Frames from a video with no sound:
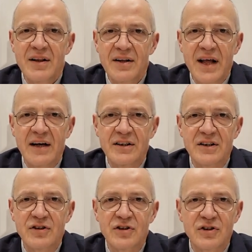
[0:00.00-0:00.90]
that there is
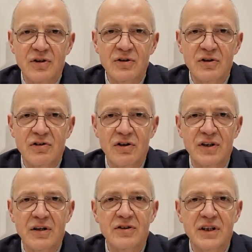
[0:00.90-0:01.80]
a strong
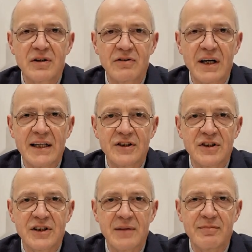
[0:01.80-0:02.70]
chronological
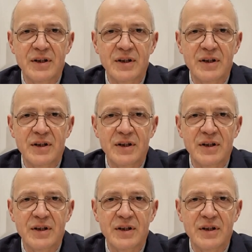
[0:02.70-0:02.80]
relationship